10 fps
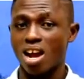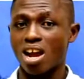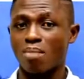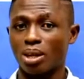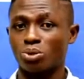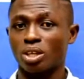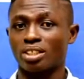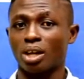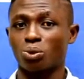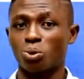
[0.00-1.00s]
my sweat
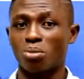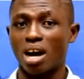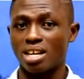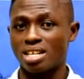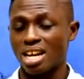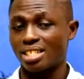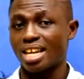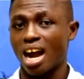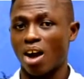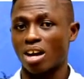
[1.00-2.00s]
tax over, day
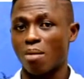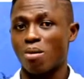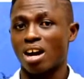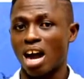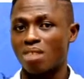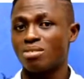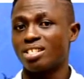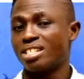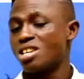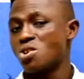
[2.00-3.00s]
town, Abaga, be
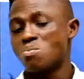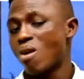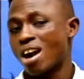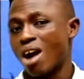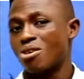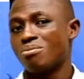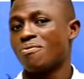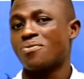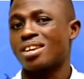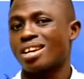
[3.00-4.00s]
genuine burger, no be
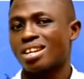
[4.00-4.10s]
fake.